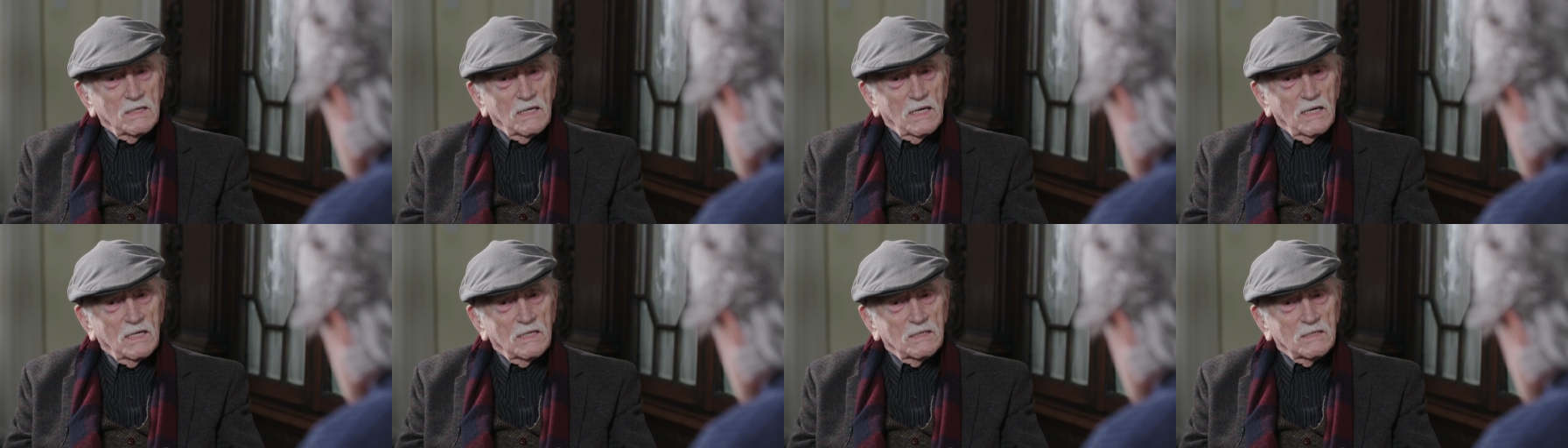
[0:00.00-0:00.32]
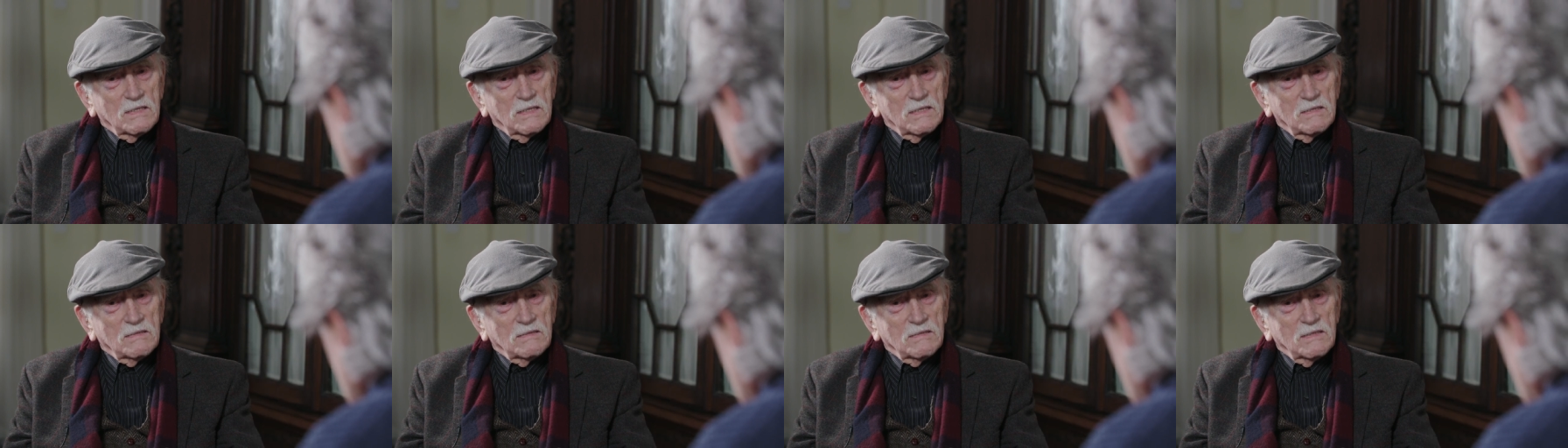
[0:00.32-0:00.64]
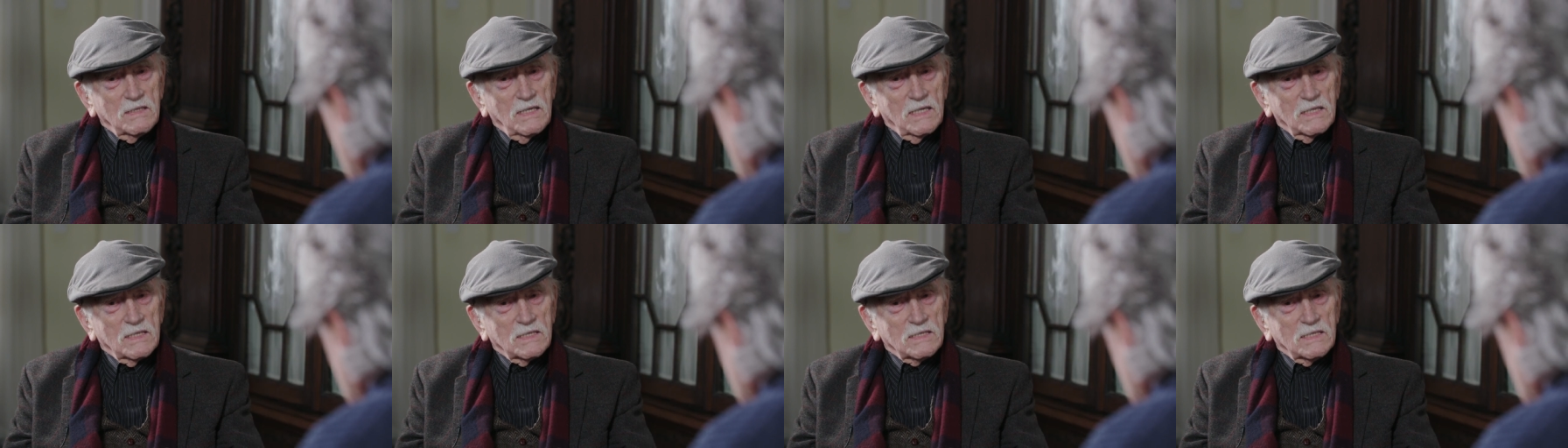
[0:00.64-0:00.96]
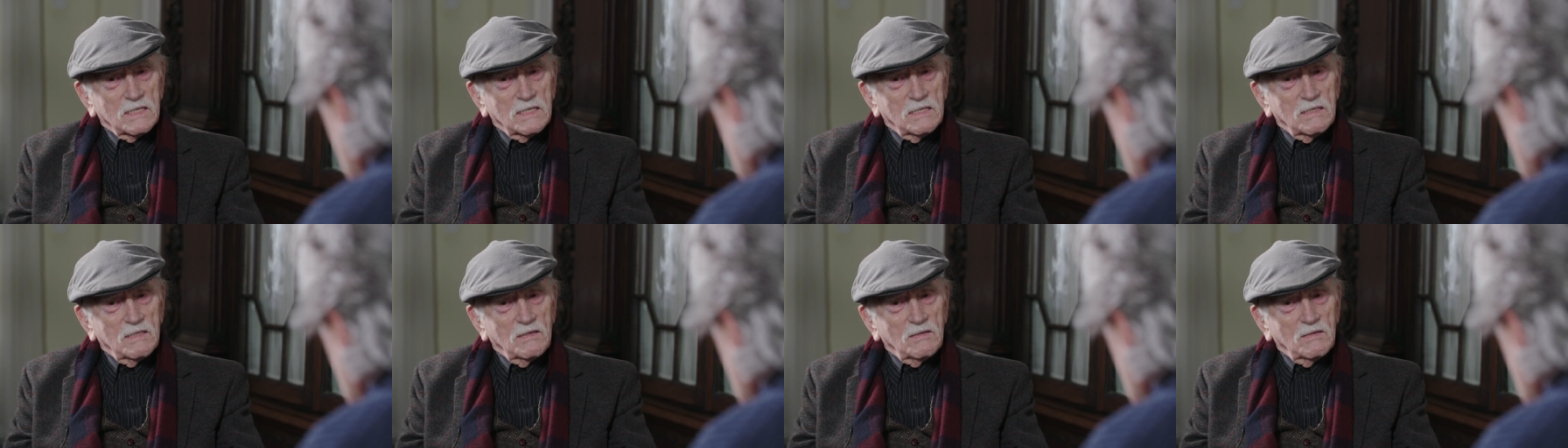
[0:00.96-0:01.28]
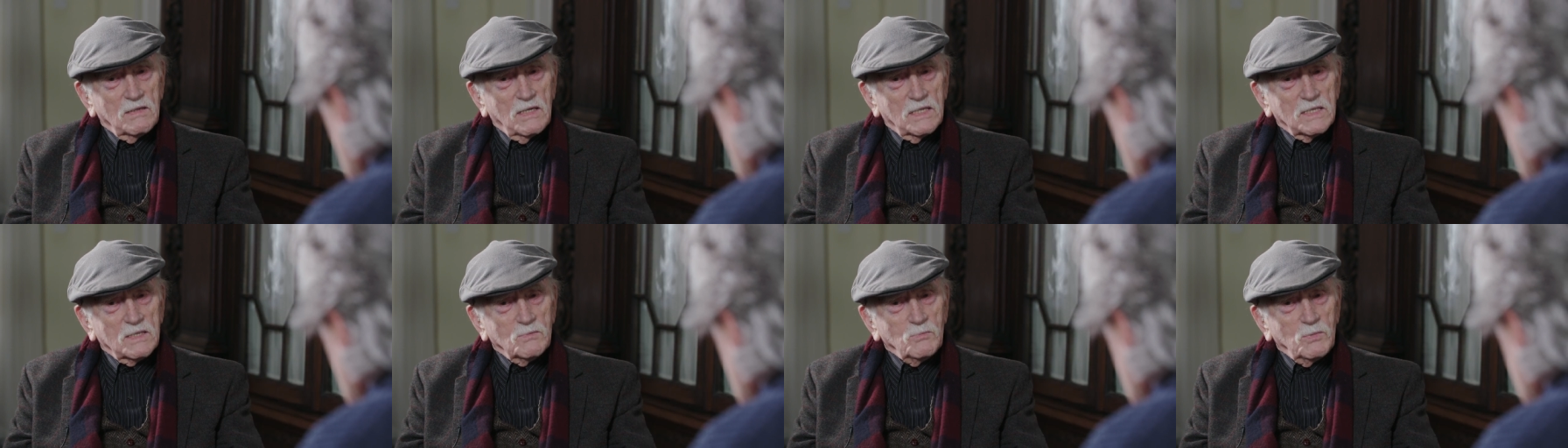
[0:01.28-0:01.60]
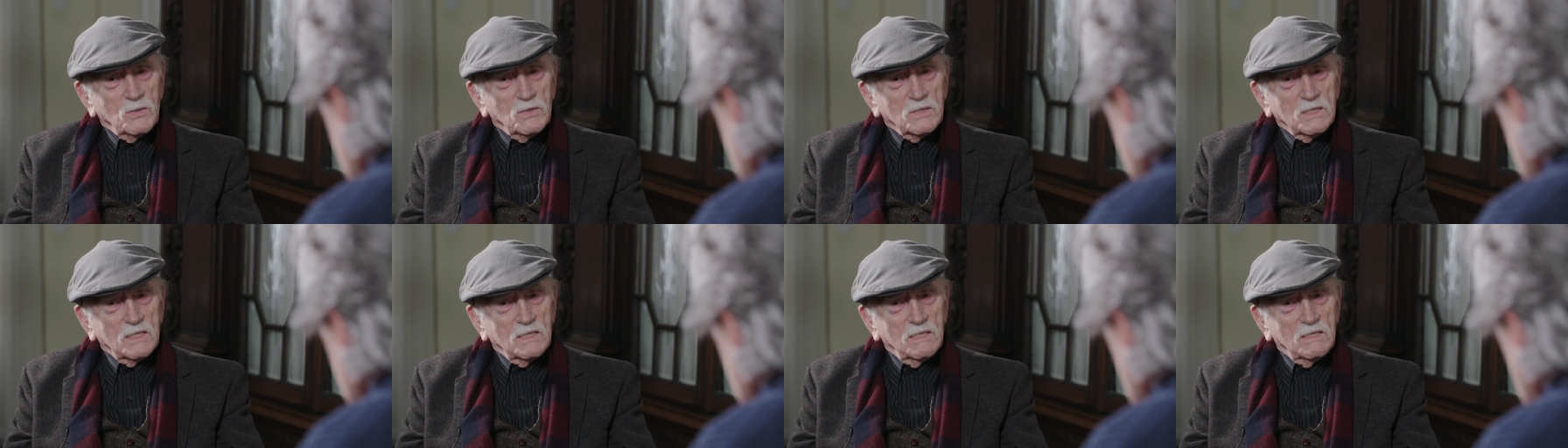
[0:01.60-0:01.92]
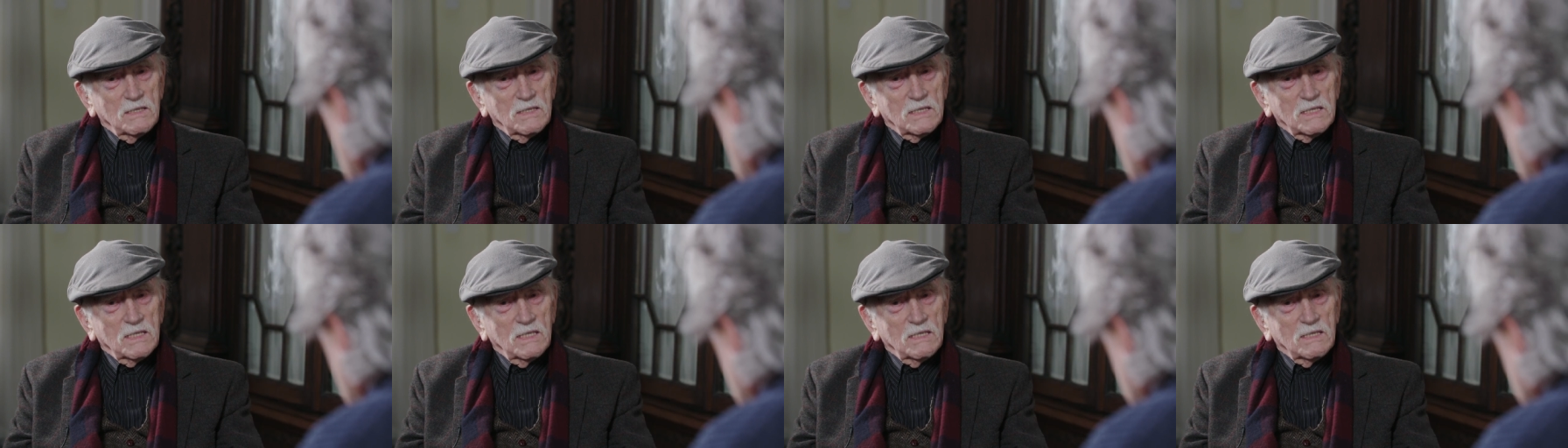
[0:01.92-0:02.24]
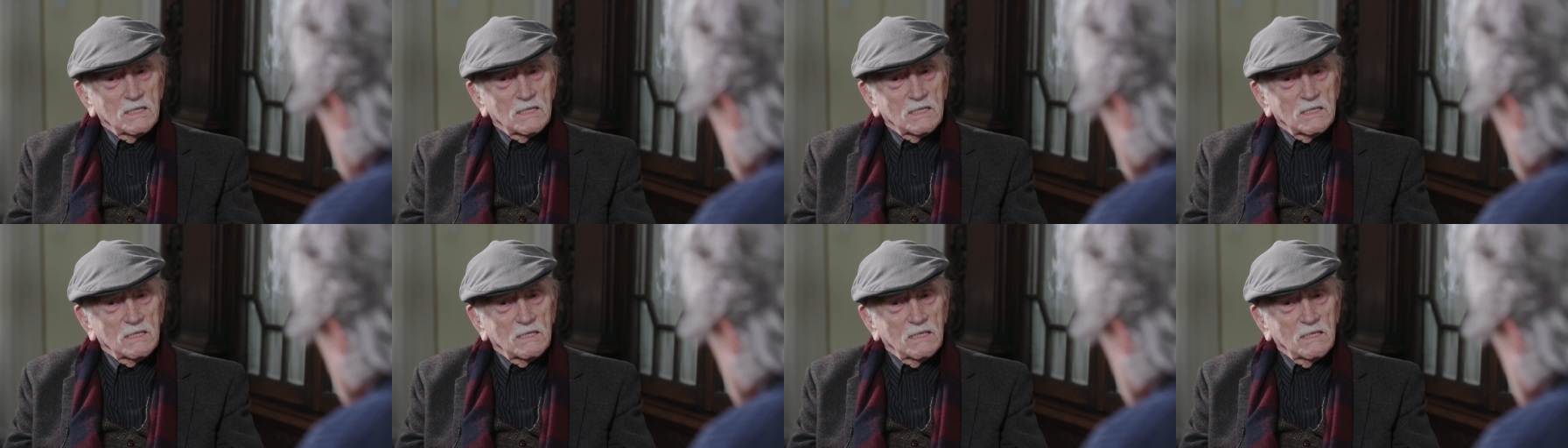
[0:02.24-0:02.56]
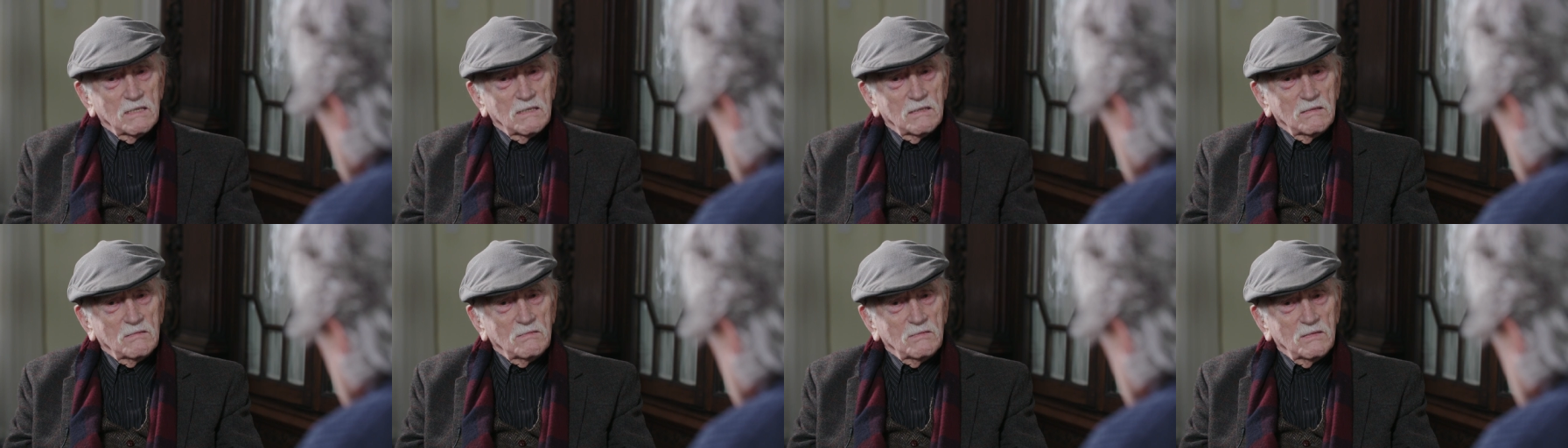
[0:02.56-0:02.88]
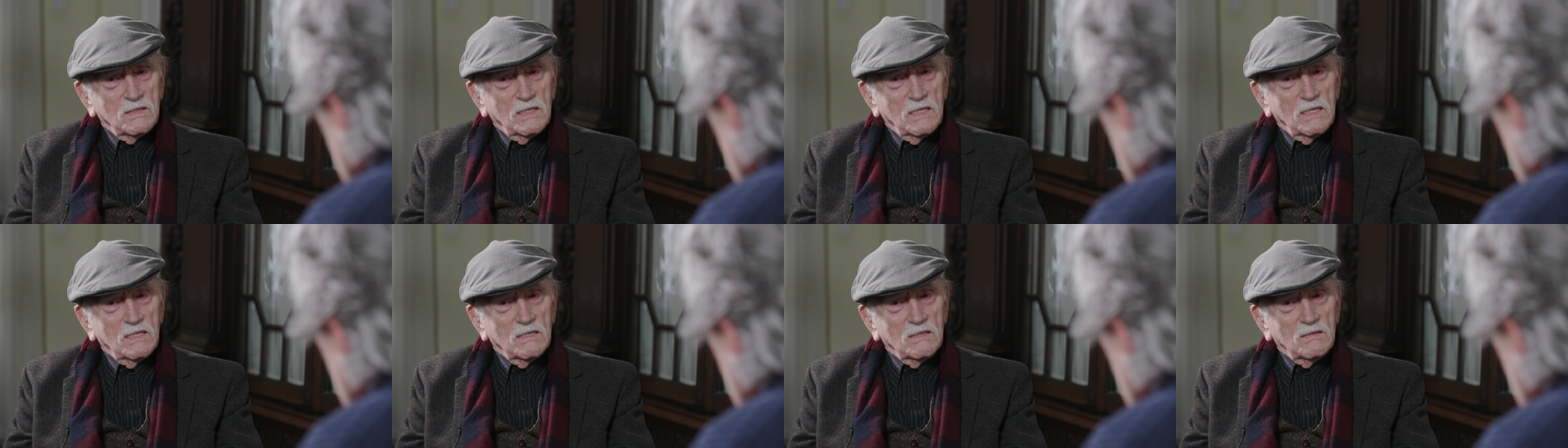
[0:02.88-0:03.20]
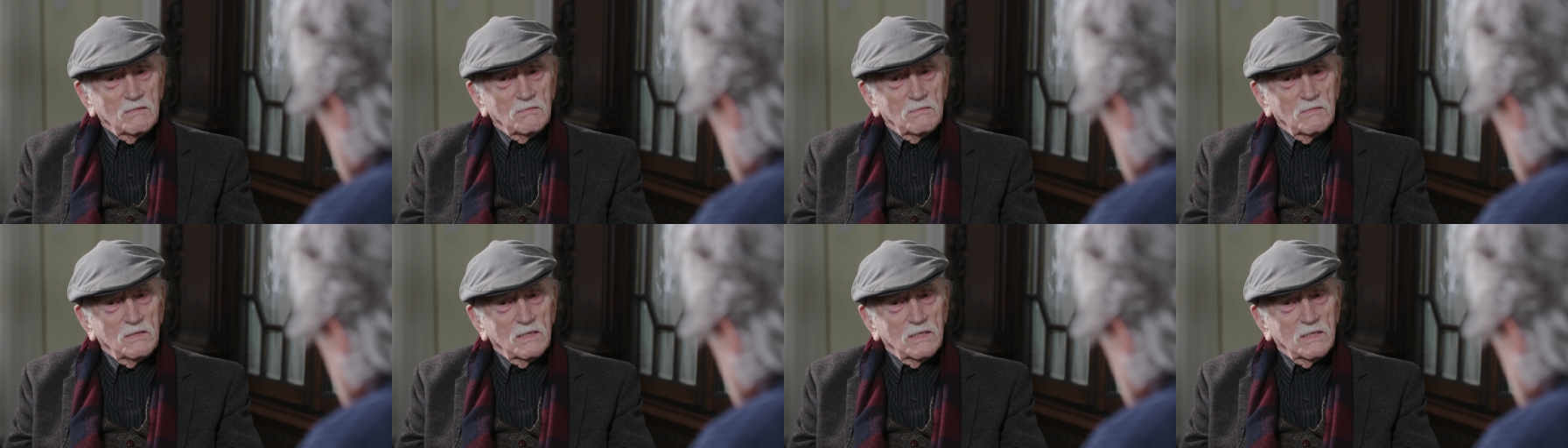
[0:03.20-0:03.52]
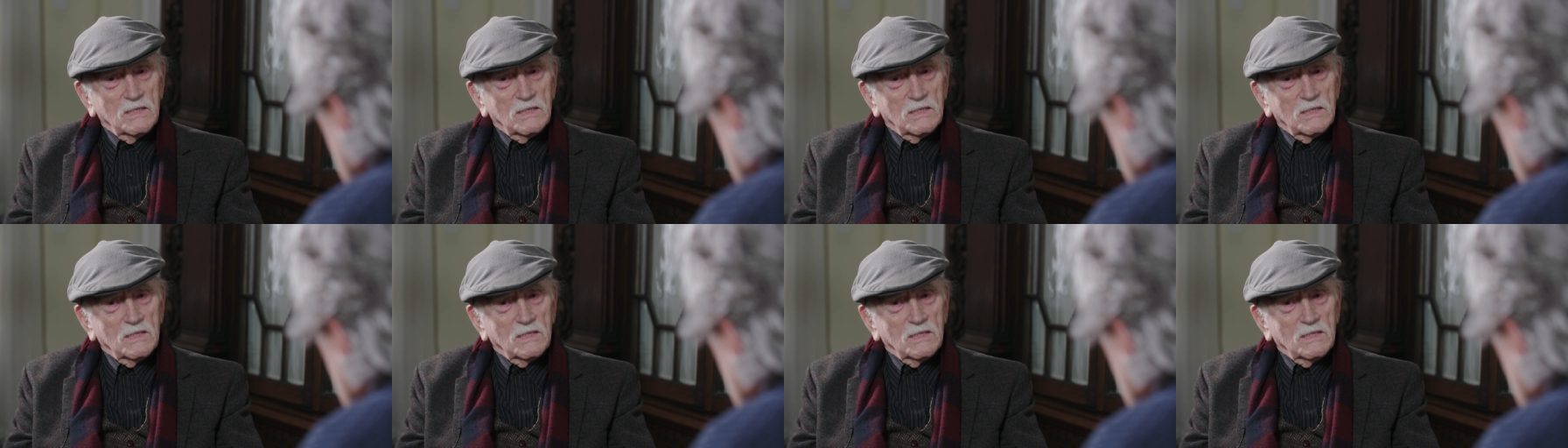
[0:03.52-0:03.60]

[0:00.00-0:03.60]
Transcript: Uh, the, yes, I suppose in a sense, uh, yeah,